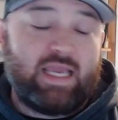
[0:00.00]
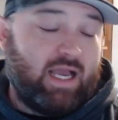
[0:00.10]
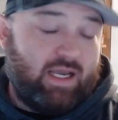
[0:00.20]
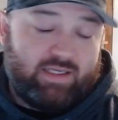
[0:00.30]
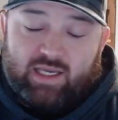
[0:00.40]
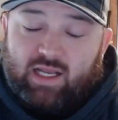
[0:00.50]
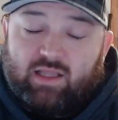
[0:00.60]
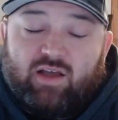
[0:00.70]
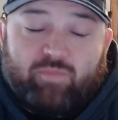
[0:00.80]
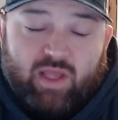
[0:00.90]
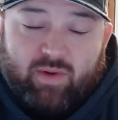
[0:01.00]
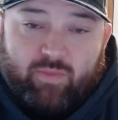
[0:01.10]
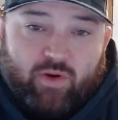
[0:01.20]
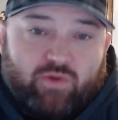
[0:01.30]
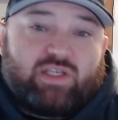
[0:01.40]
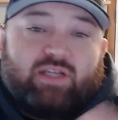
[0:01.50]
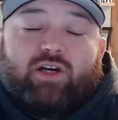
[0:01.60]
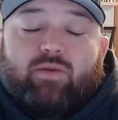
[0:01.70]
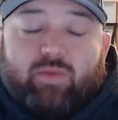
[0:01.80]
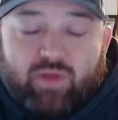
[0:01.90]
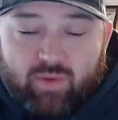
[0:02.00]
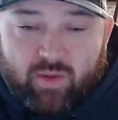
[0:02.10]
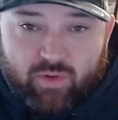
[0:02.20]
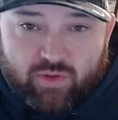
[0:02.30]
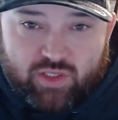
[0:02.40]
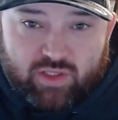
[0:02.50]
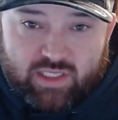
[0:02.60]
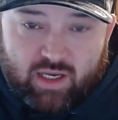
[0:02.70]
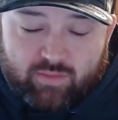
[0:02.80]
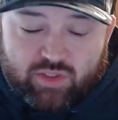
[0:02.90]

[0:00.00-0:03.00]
Again, I love play-by-post. I talk about play-by-post all the time.